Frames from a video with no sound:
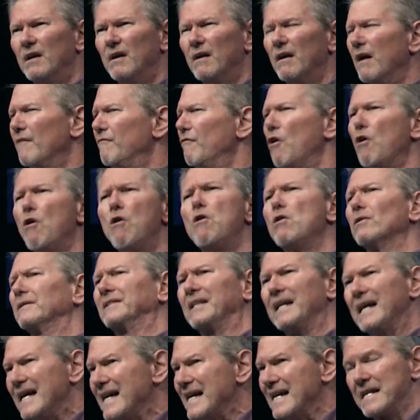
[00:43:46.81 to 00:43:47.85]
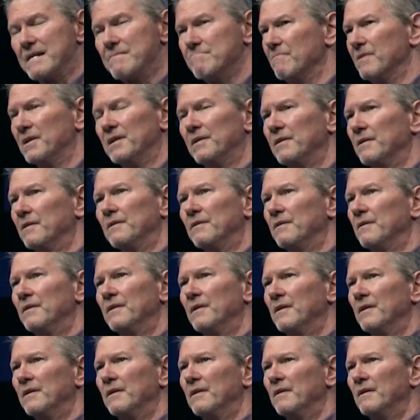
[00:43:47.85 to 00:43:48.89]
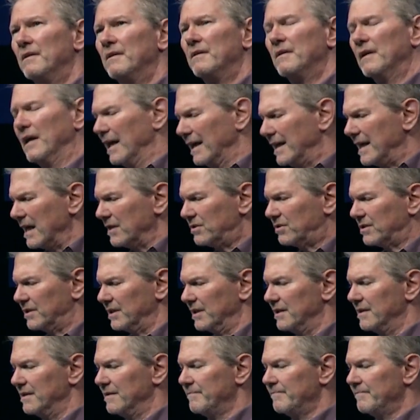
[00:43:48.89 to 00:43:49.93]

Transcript: of all time. Augustine